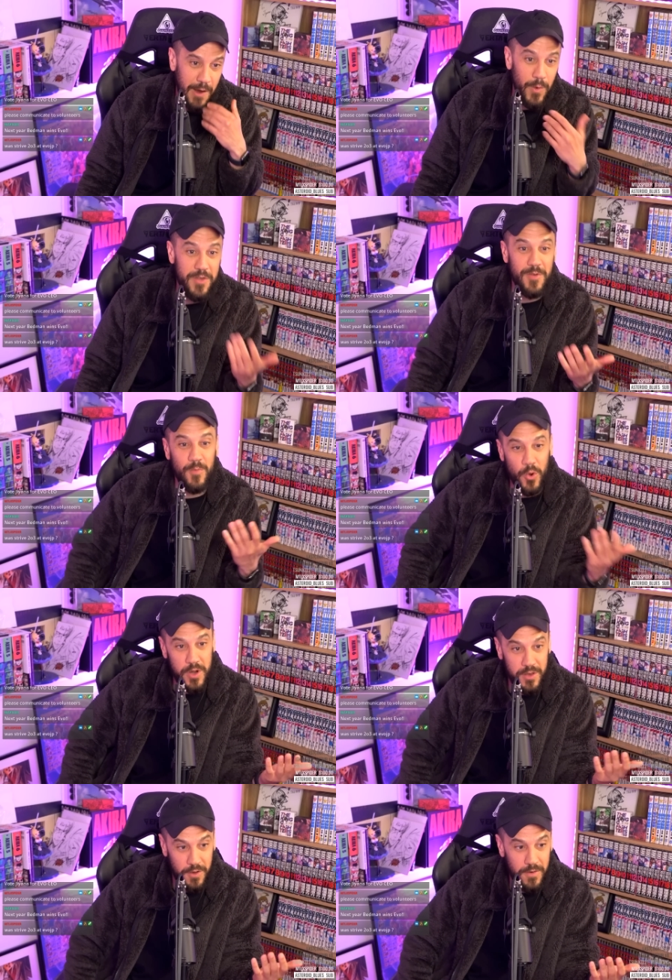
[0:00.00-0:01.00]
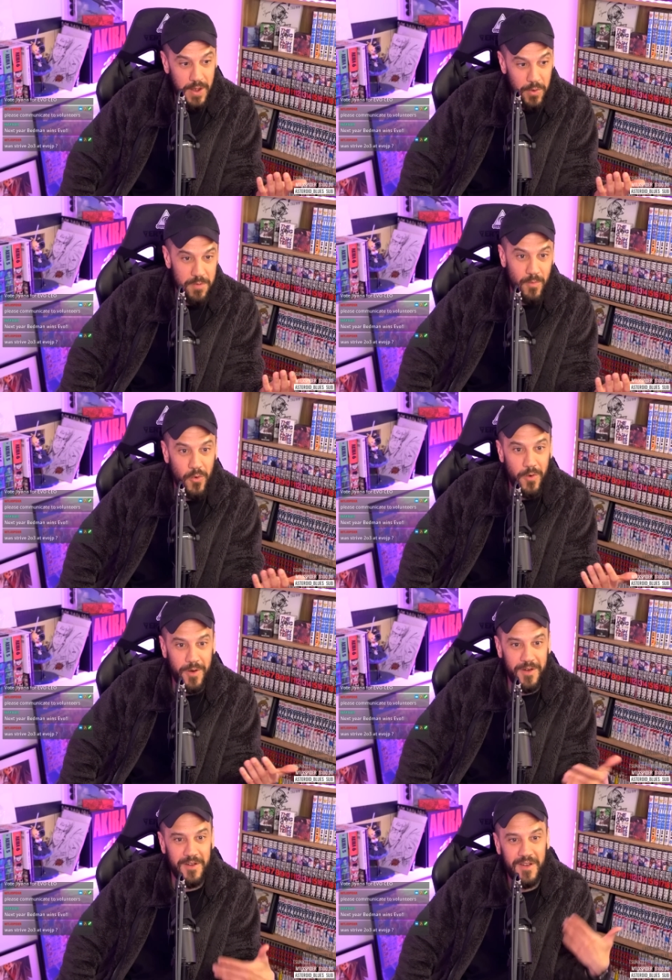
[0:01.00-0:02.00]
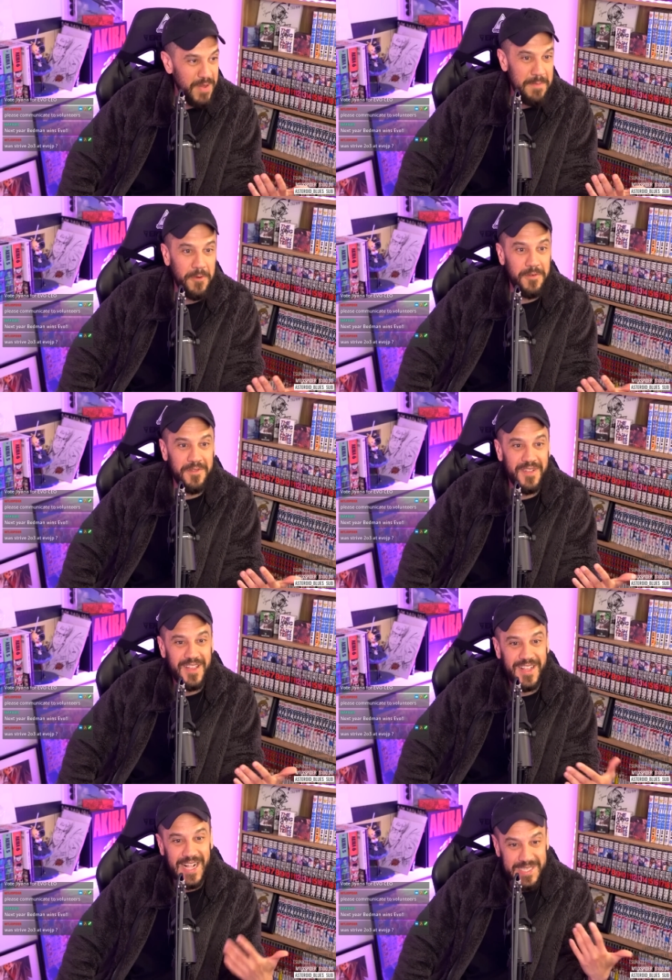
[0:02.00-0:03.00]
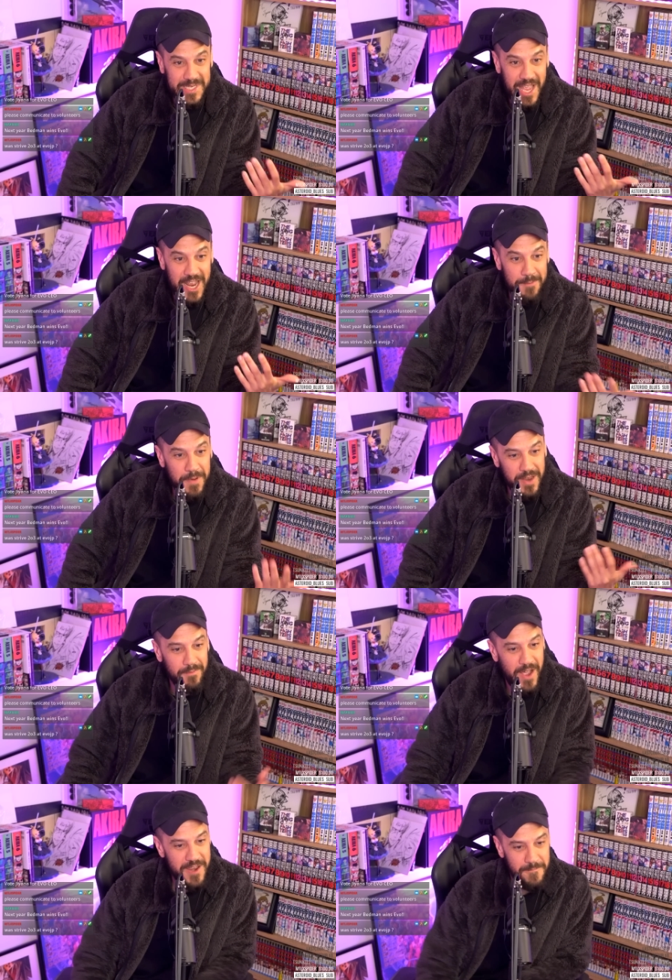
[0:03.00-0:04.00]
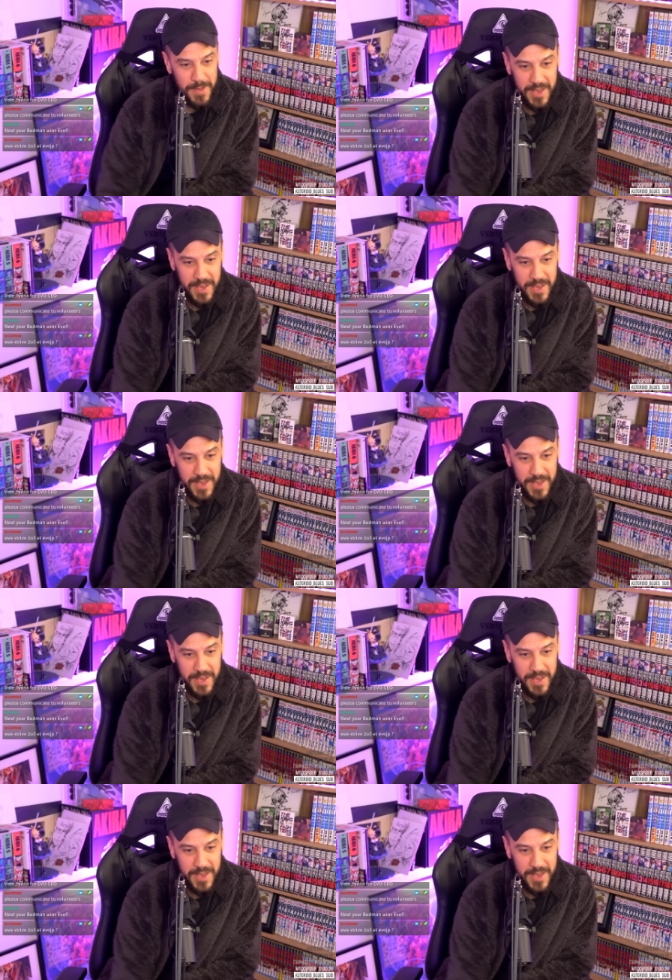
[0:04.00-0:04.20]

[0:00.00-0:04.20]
I wish there was more to do. I wish more people got set up, but it might have